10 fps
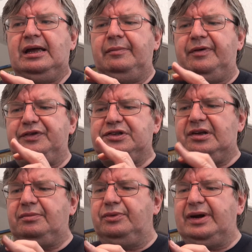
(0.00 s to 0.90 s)
But for
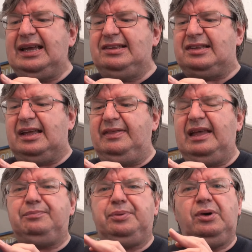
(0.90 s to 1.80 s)
some reason,
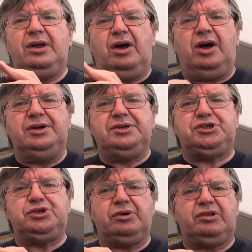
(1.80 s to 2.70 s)
they brought out
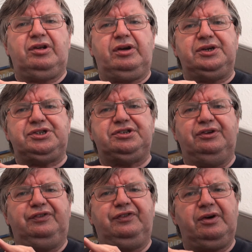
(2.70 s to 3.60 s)
Short Circuit
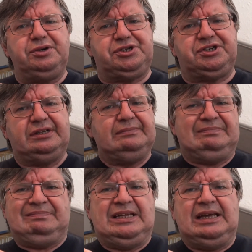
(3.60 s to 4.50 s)
2 first.
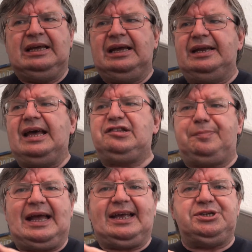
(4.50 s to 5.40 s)
Nice
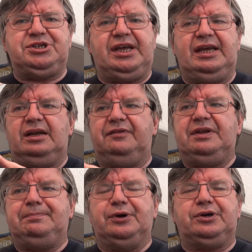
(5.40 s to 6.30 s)
package again,
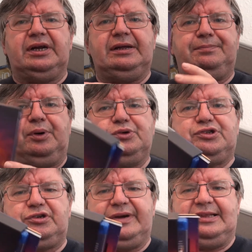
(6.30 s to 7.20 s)
lovely booklet,
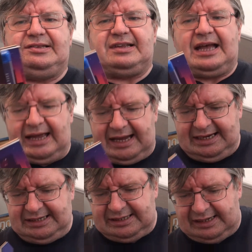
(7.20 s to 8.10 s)
poster inside.